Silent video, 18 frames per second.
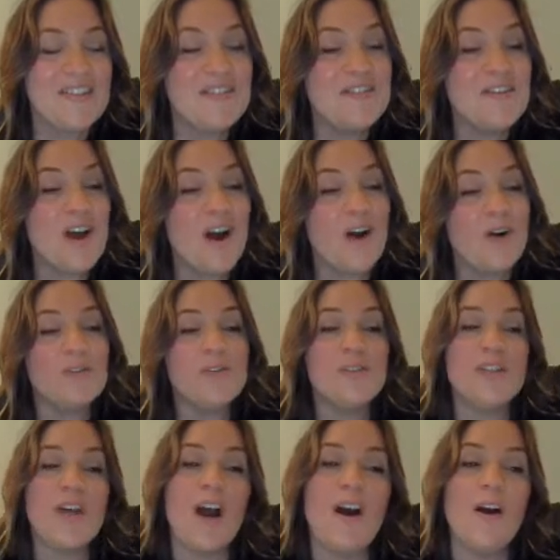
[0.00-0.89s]
No,
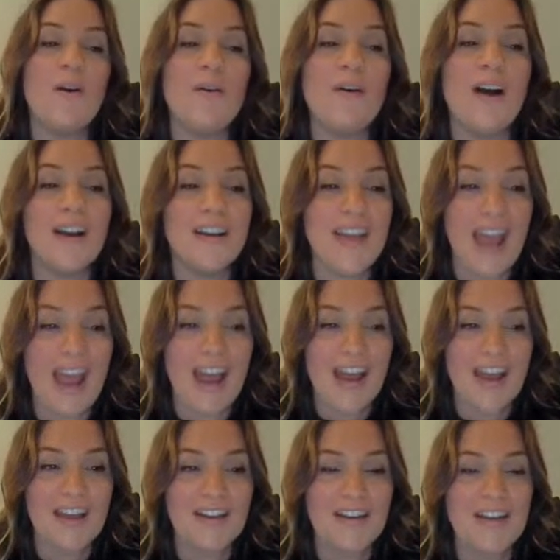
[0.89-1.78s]
so
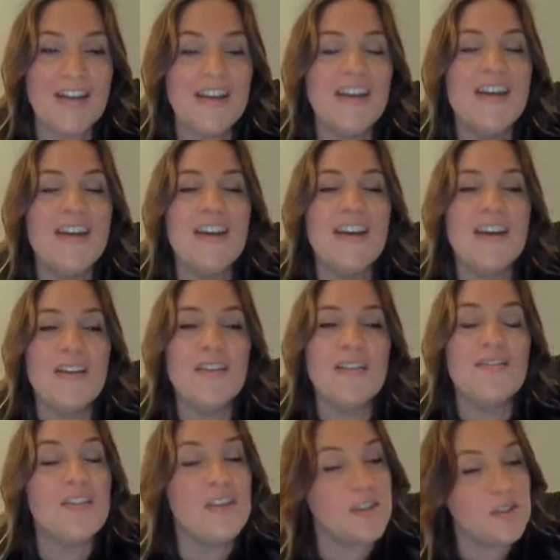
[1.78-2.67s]
again,
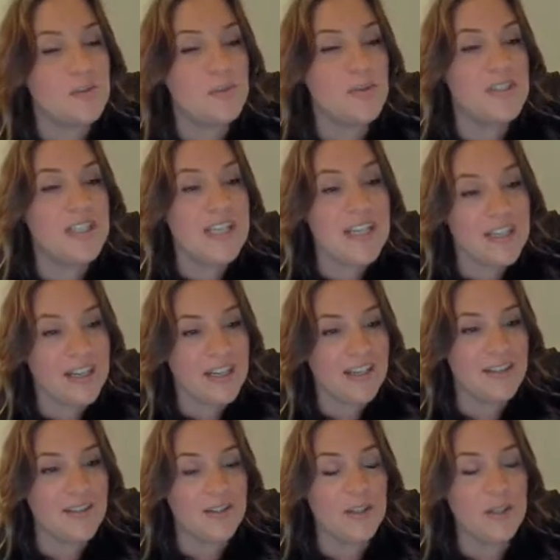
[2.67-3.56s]
this was needed
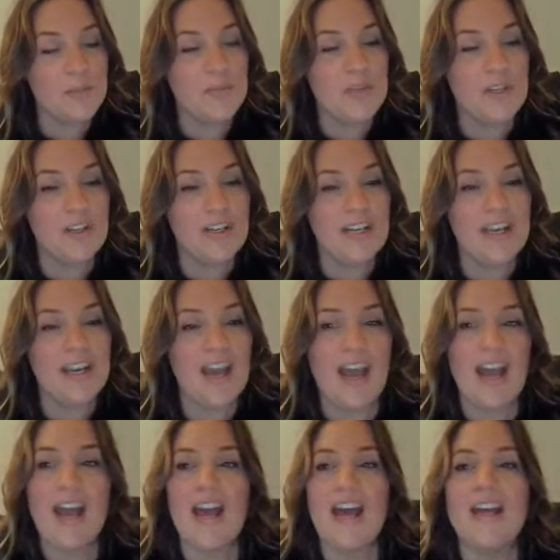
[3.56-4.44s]
in the community,
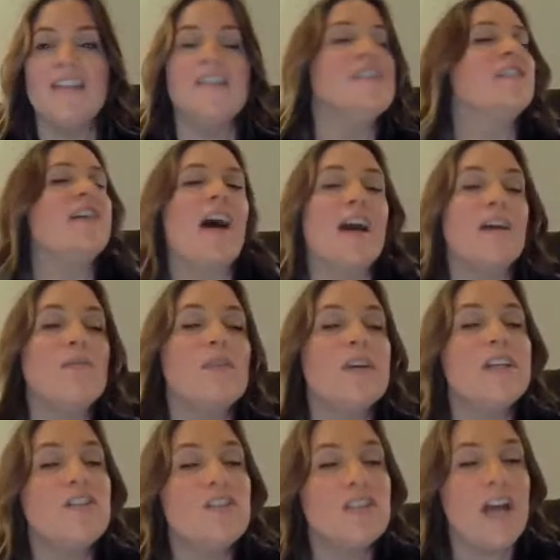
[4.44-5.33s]
and I
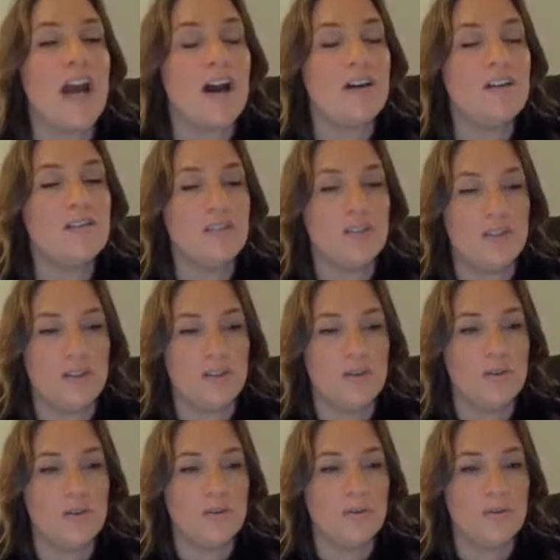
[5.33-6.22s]
reached out
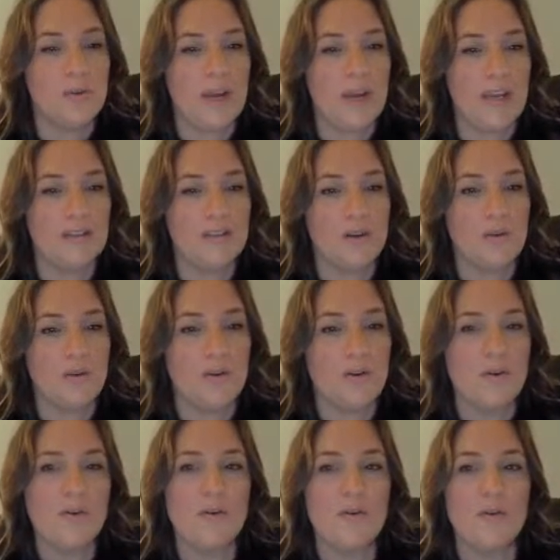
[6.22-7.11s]
to a
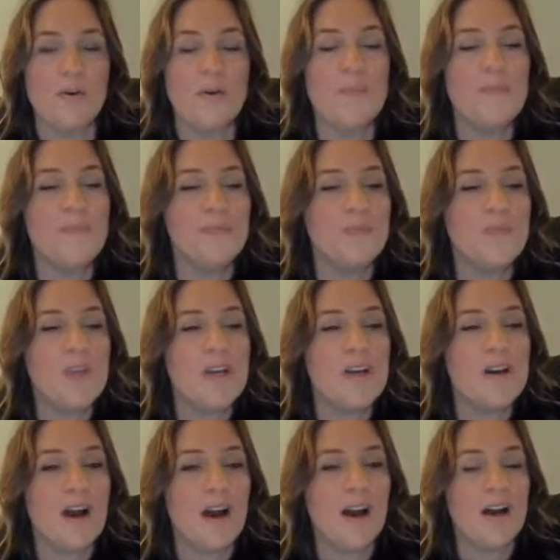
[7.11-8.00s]
local
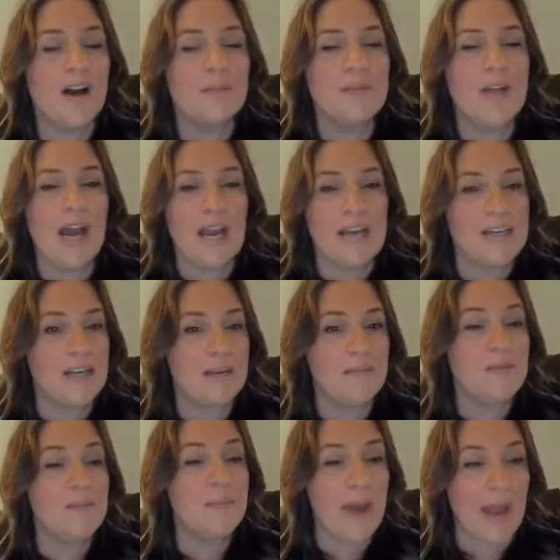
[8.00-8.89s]
guy
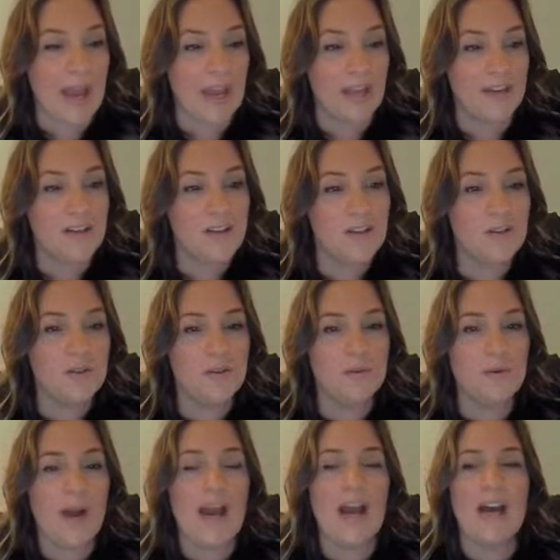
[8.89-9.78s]
named Ben
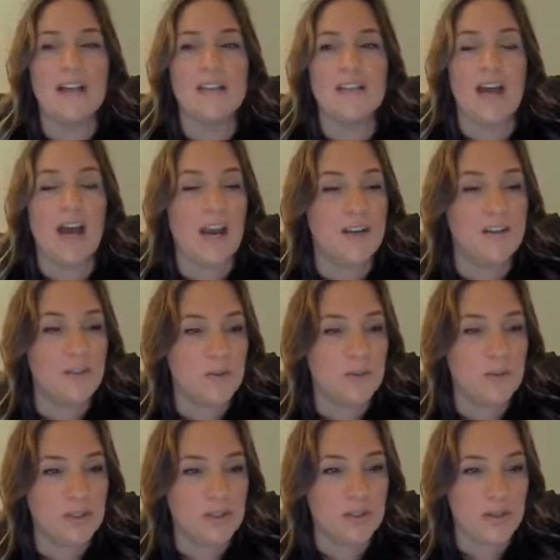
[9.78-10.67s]
who has I Do
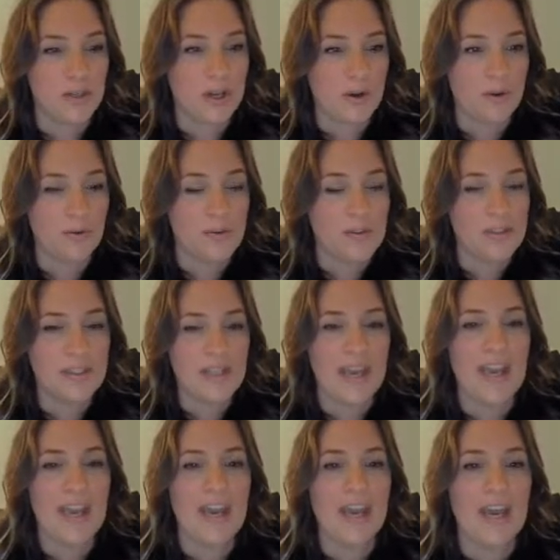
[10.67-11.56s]
Studios,
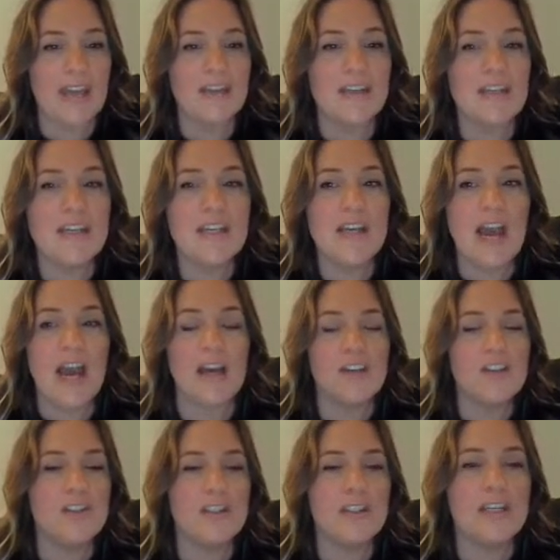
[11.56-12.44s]
and he
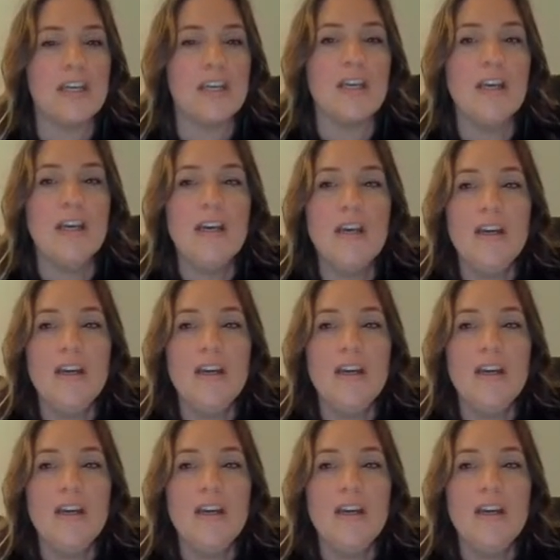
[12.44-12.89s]
actually